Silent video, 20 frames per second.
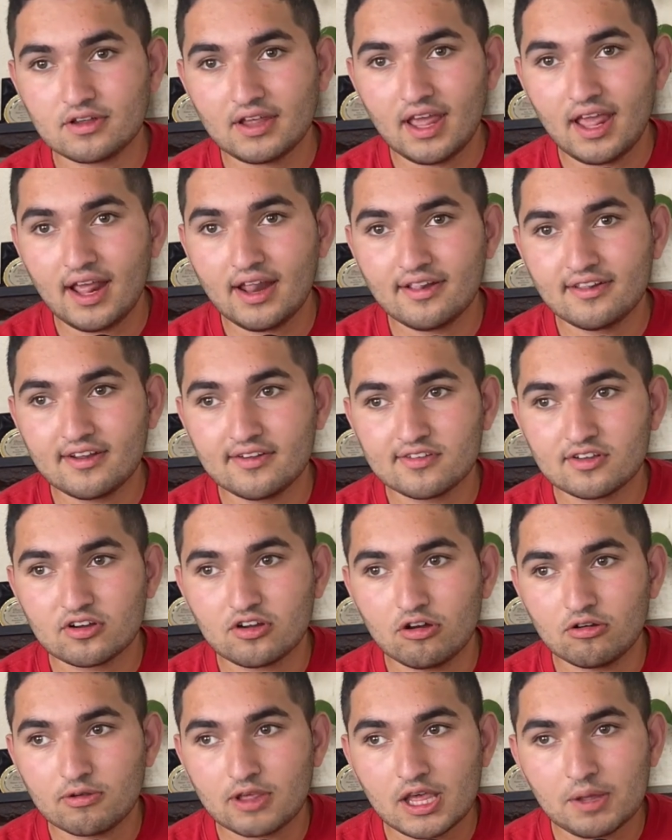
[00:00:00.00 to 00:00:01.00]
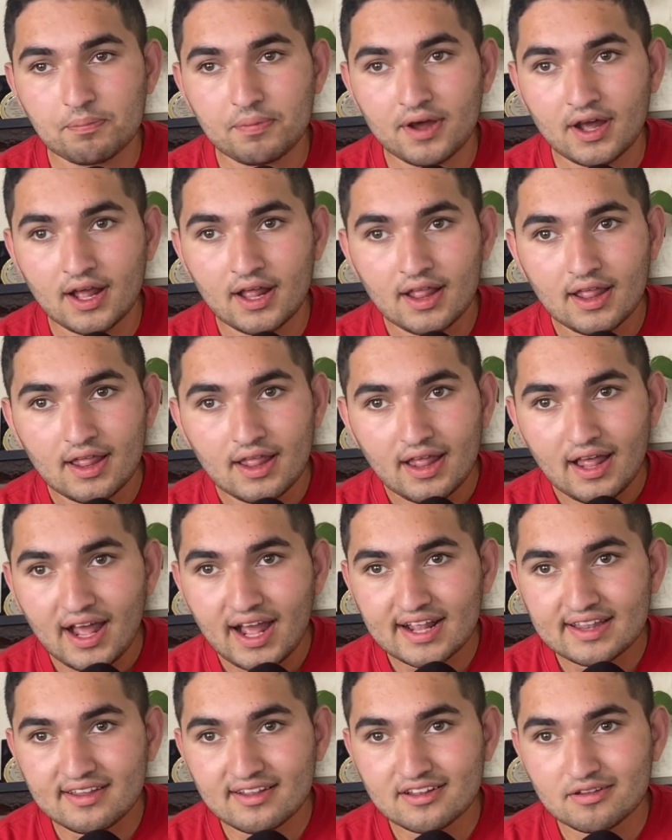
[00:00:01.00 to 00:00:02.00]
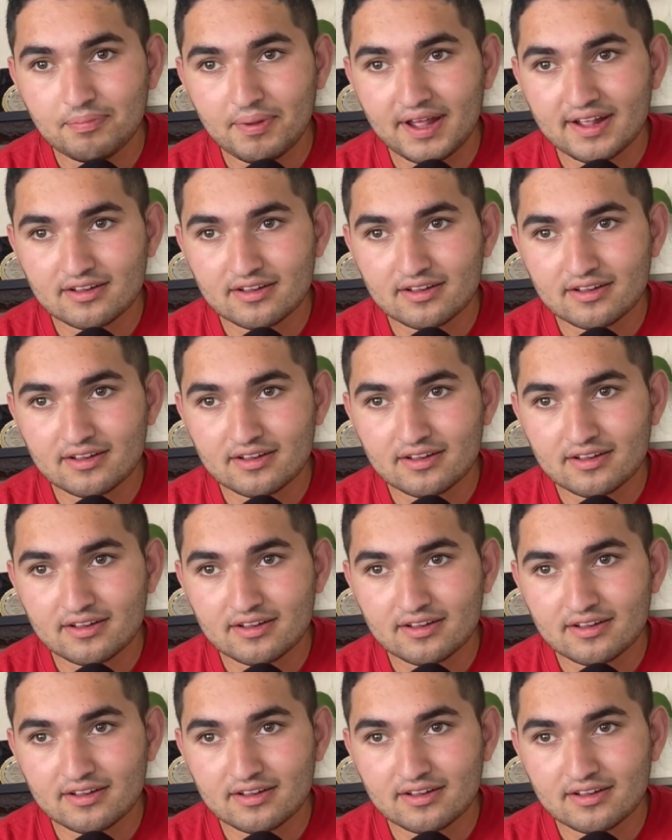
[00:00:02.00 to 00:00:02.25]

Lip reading: in terms of goalkeeper, I think he's a better